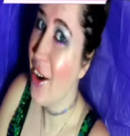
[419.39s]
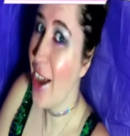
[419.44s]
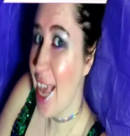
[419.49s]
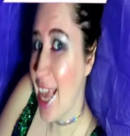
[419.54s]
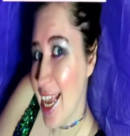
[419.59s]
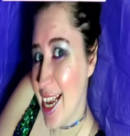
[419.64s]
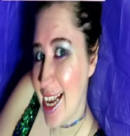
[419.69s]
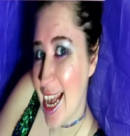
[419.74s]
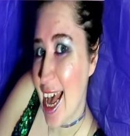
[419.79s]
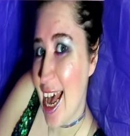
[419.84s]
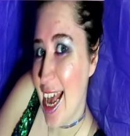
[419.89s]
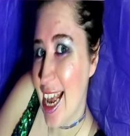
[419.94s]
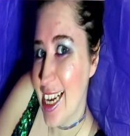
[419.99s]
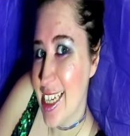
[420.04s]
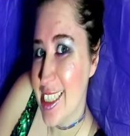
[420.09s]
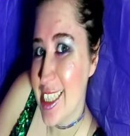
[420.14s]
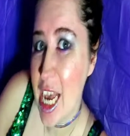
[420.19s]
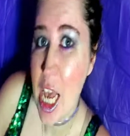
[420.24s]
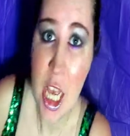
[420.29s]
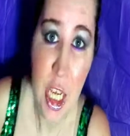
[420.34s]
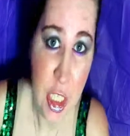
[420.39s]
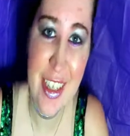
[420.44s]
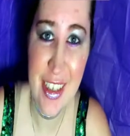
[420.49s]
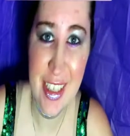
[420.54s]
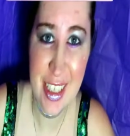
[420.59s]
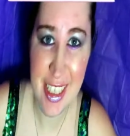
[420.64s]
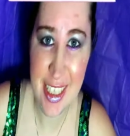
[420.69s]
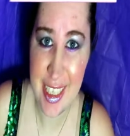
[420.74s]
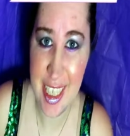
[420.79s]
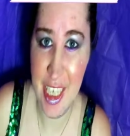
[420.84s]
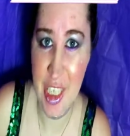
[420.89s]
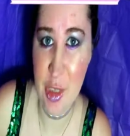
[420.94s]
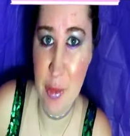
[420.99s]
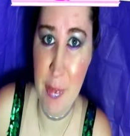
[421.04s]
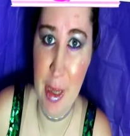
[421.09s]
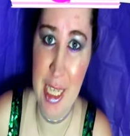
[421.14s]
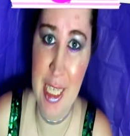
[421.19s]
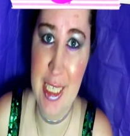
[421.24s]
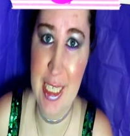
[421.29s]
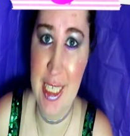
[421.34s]
Oh, hey guys! So it looks like
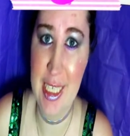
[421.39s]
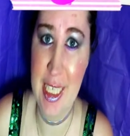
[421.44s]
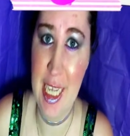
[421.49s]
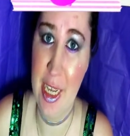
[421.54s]
you made it